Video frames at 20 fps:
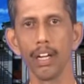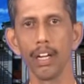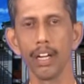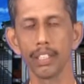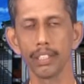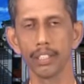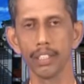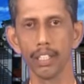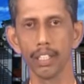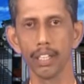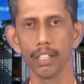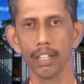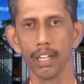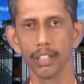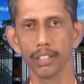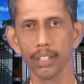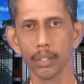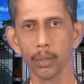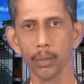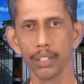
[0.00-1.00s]
As a
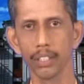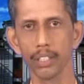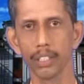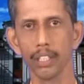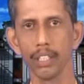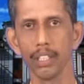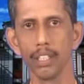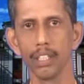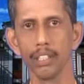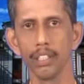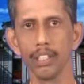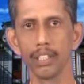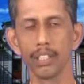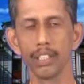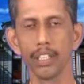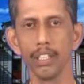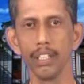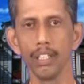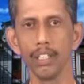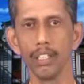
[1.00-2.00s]
consequence, the
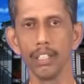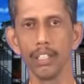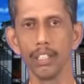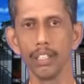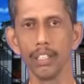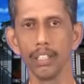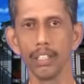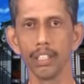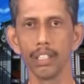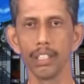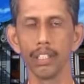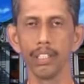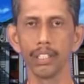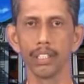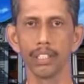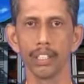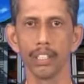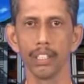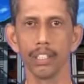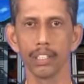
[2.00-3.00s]
steel
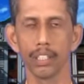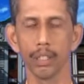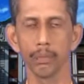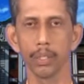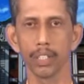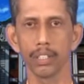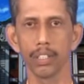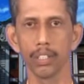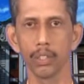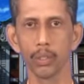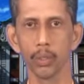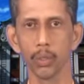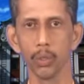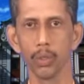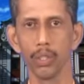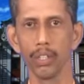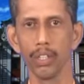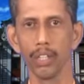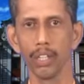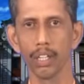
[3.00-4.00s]
is subjected to
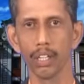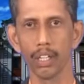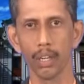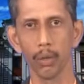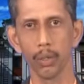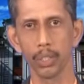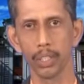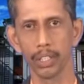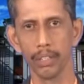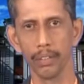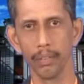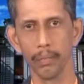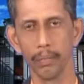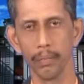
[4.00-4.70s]
corrosion.